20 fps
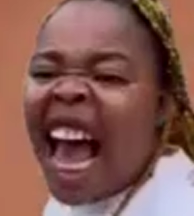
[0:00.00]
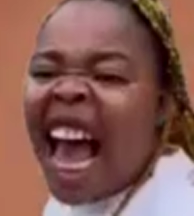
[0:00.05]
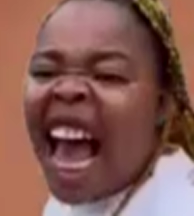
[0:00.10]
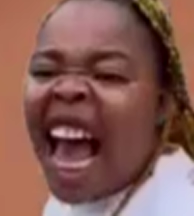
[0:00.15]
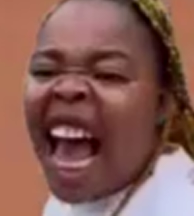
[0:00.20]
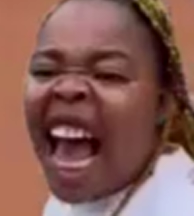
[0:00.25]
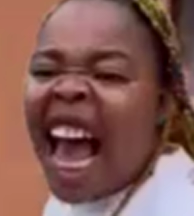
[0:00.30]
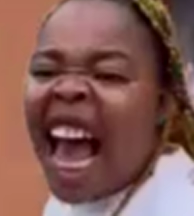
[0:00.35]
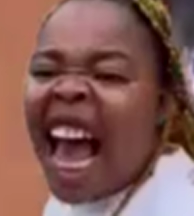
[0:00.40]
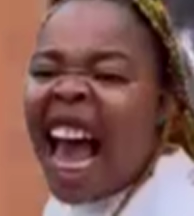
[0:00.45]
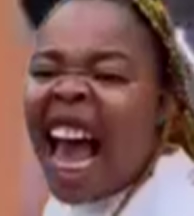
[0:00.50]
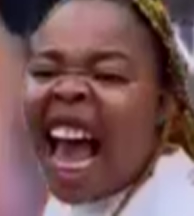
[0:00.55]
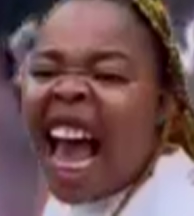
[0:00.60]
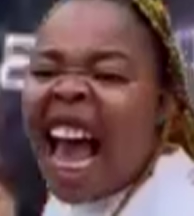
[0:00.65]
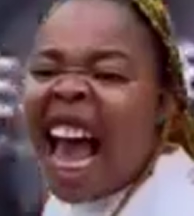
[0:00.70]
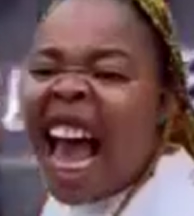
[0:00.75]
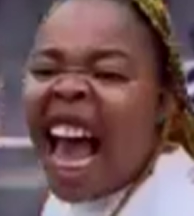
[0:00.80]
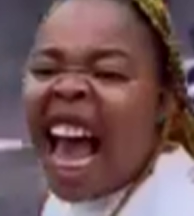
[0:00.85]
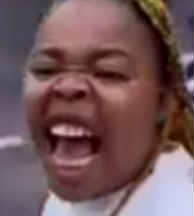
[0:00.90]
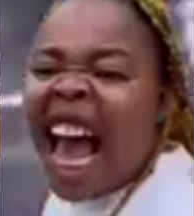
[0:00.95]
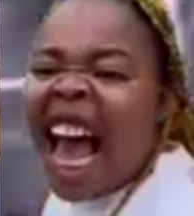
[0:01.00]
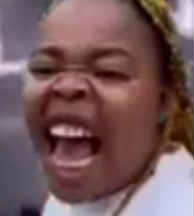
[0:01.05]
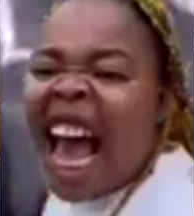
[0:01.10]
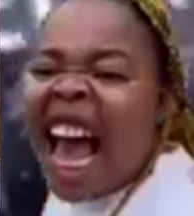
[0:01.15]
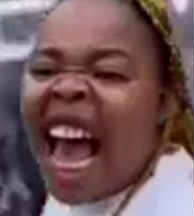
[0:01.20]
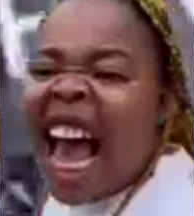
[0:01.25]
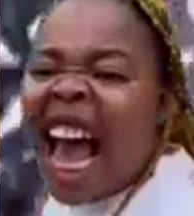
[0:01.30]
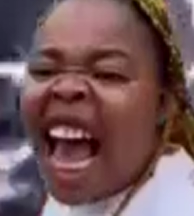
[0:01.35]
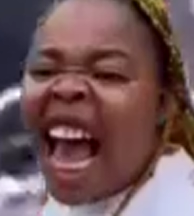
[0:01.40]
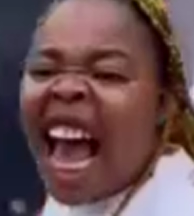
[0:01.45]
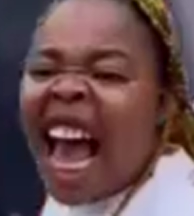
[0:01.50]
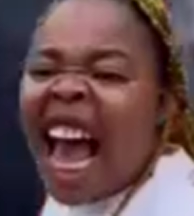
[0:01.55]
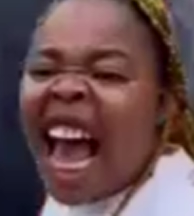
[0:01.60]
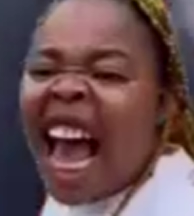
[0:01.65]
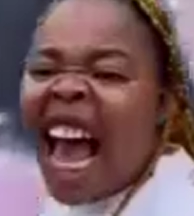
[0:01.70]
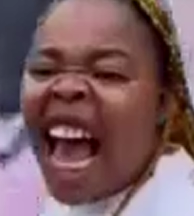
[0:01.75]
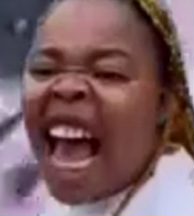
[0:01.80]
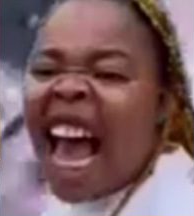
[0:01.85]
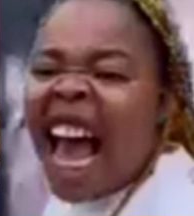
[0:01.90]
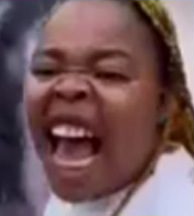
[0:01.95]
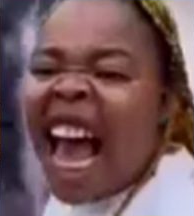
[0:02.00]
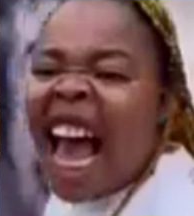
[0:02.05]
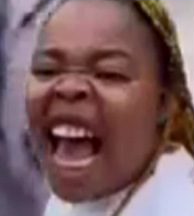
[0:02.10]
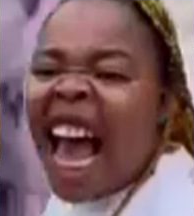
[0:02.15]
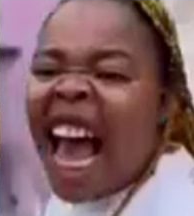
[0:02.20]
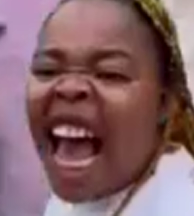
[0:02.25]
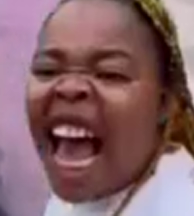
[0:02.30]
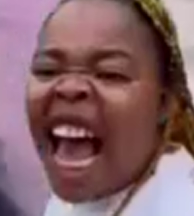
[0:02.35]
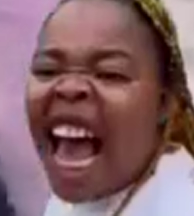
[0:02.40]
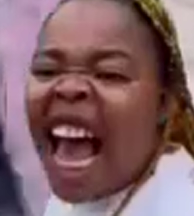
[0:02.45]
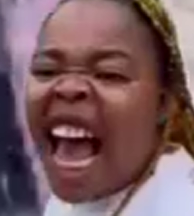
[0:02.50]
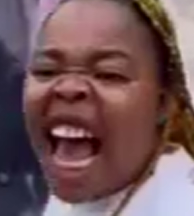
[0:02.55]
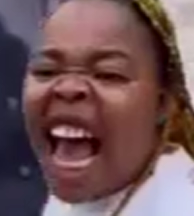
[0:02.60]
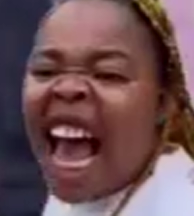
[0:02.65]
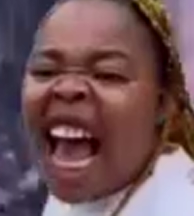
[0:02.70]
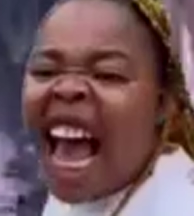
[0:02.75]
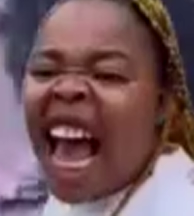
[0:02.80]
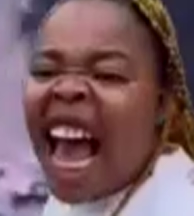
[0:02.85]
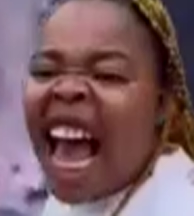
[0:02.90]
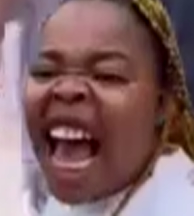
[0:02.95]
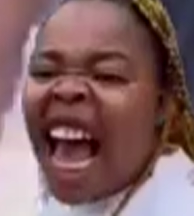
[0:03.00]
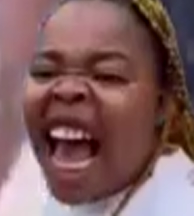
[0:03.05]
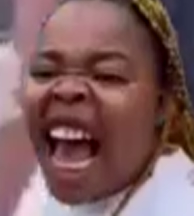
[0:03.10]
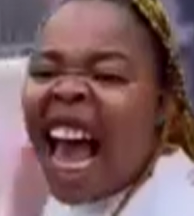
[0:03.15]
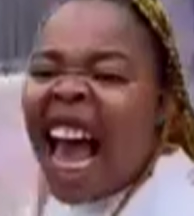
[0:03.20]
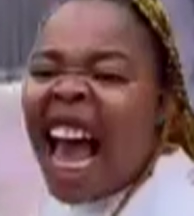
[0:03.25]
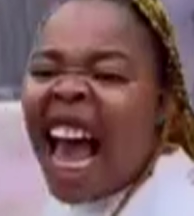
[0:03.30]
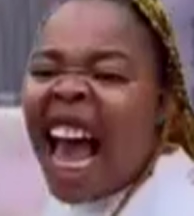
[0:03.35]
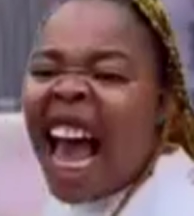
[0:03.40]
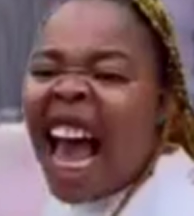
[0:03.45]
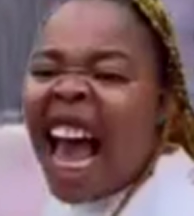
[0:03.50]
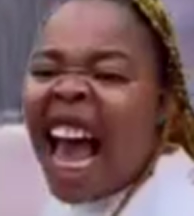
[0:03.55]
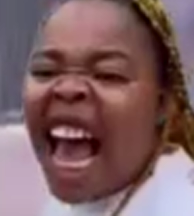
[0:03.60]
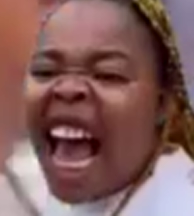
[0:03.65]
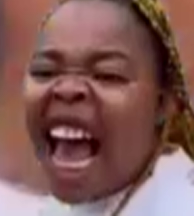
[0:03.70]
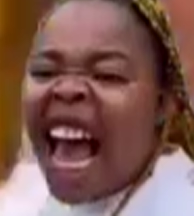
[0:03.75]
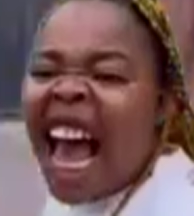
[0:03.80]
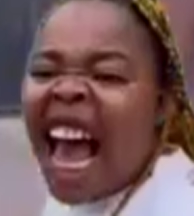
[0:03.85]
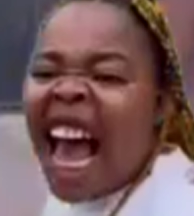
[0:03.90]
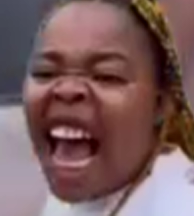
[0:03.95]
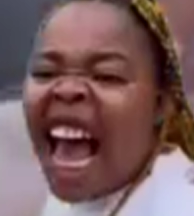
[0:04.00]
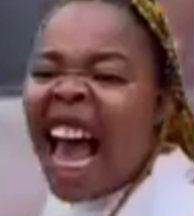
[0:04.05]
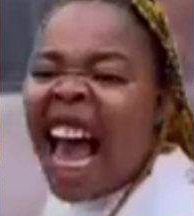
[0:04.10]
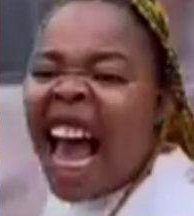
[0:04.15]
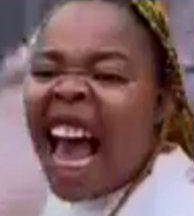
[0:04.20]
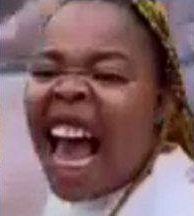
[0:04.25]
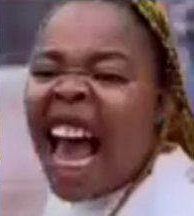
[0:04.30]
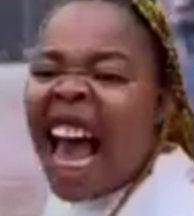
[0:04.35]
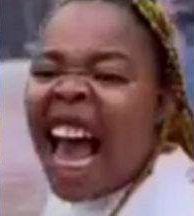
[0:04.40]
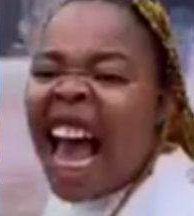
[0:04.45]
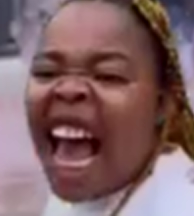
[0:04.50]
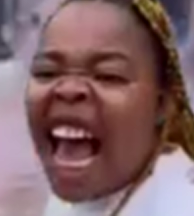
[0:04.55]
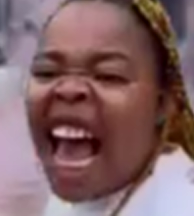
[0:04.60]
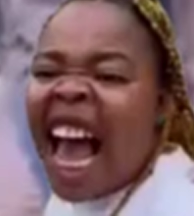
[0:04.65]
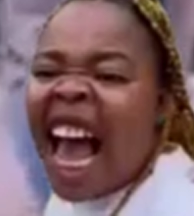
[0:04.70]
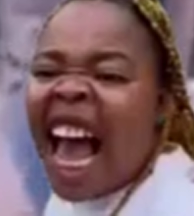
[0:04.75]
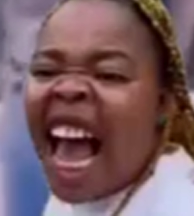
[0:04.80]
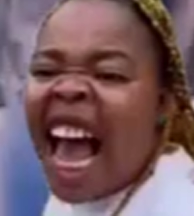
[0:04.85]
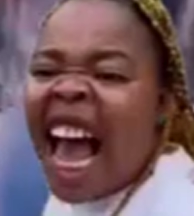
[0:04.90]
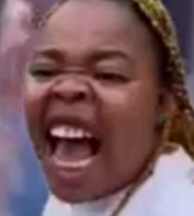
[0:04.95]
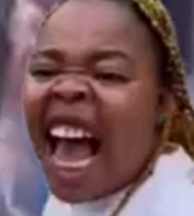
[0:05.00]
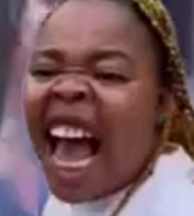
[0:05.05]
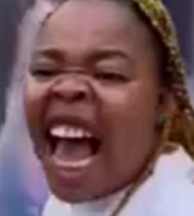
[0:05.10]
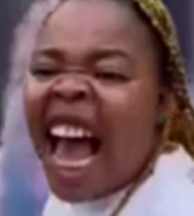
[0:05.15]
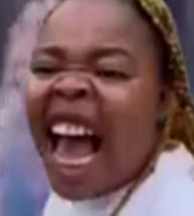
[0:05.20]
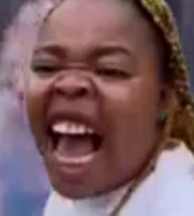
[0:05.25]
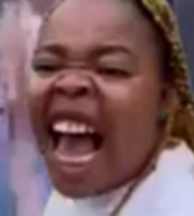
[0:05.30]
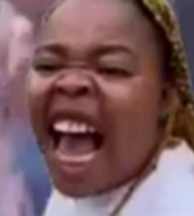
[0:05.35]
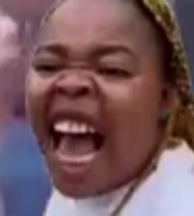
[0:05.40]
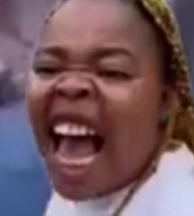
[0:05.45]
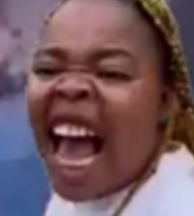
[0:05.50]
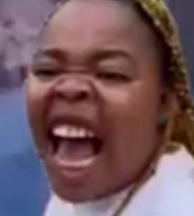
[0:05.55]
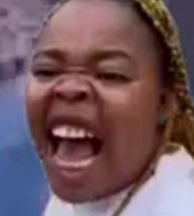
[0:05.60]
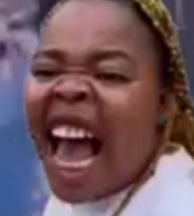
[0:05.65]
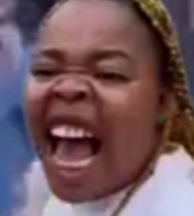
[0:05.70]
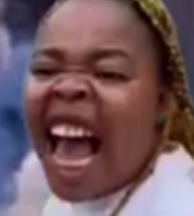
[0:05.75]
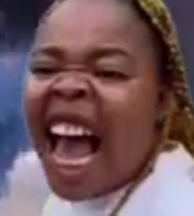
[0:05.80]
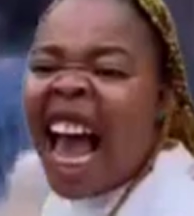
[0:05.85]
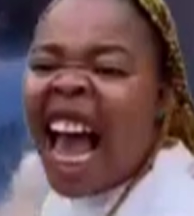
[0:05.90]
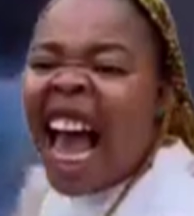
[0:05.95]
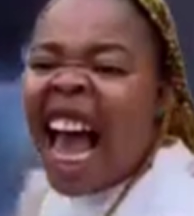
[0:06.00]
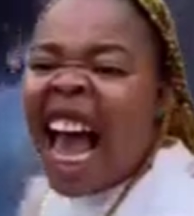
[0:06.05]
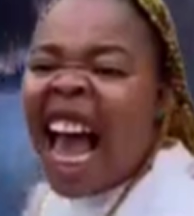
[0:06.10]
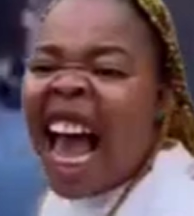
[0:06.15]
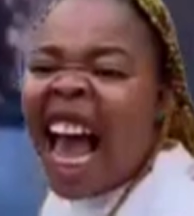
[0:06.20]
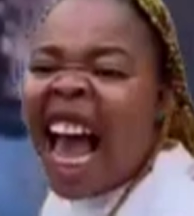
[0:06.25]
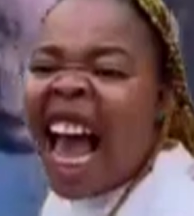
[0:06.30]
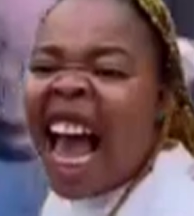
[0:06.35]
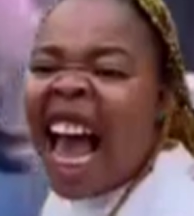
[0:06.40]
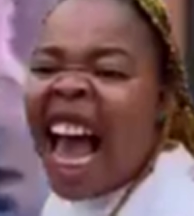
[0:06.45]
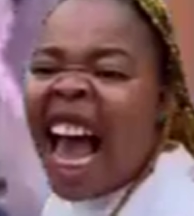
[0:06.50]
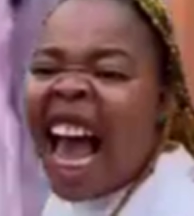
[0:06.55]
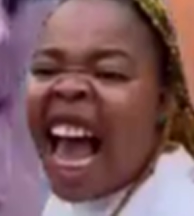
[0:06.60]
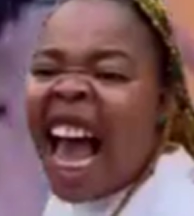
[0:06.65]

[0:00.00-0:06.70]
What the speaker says: (not speaking)